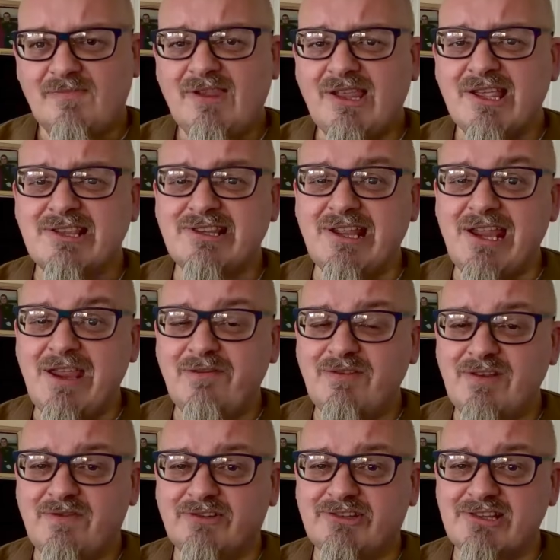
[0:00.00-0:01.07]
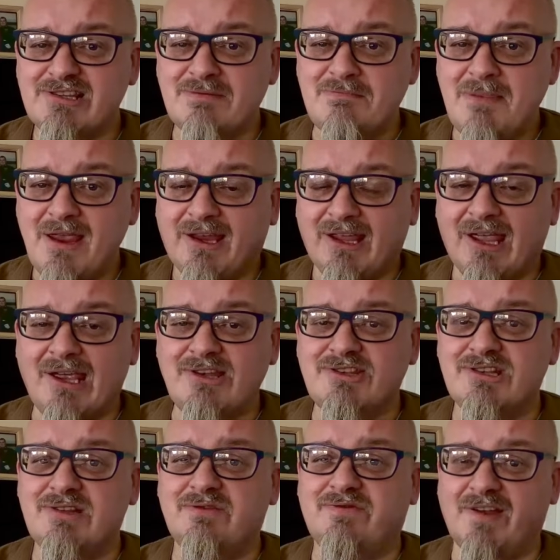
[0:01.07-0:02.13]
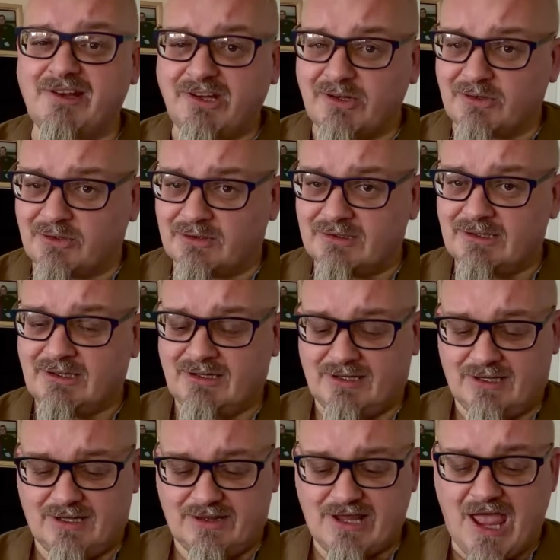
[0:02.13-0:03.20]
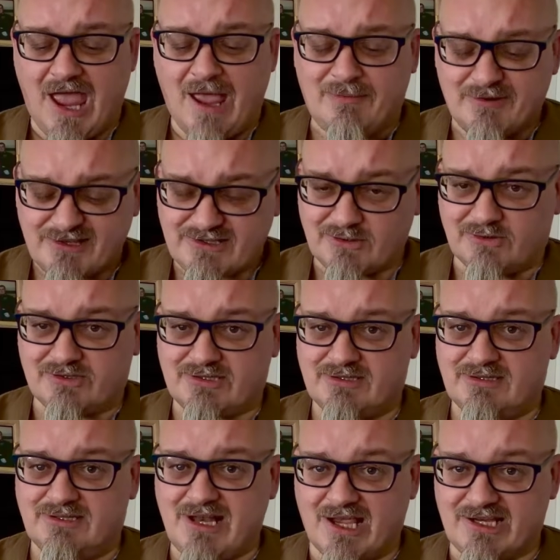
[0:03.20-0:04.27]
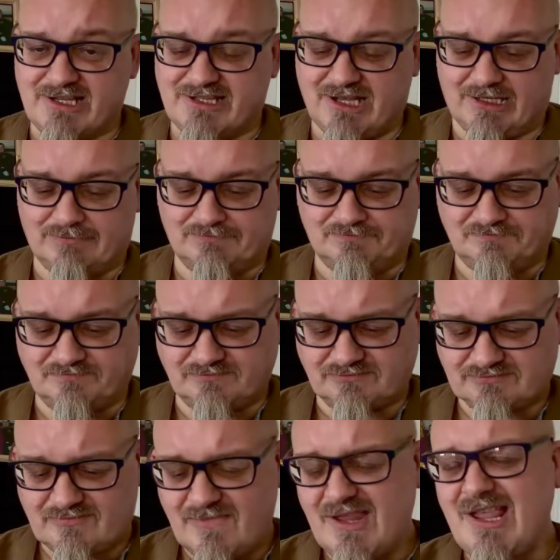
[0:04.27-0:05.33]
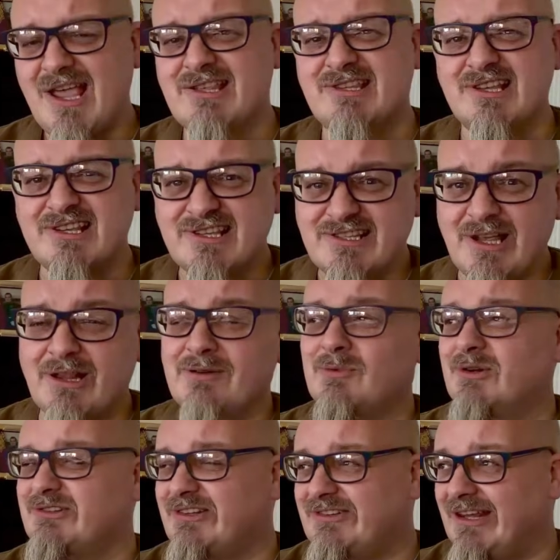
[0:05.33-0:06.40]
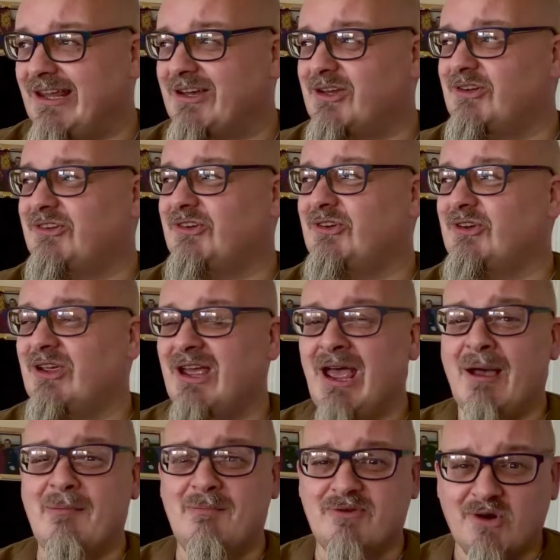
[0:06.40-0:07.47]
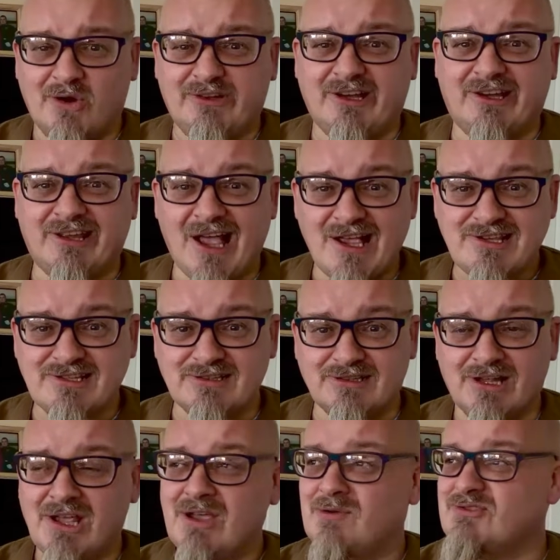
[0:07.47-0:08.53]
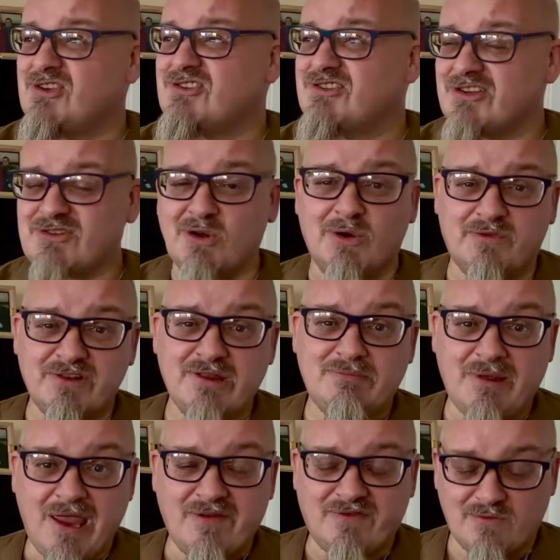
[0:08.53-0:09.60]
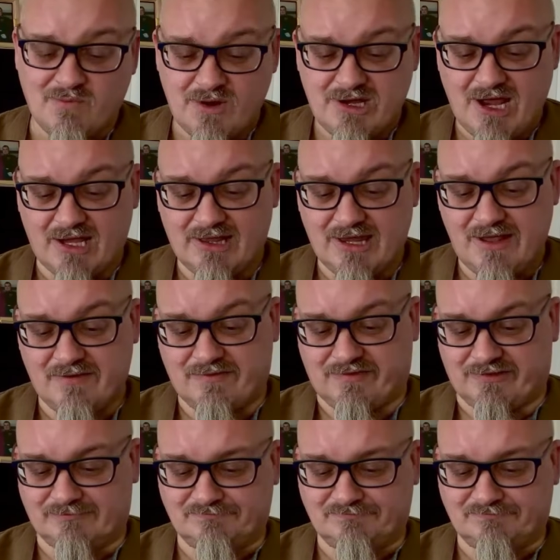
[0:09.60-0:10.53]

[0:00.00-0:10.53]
is, even if it doesn't make it into the episode next time, is I still want to take you to Brodick Castle, which is just over the bay from where I live.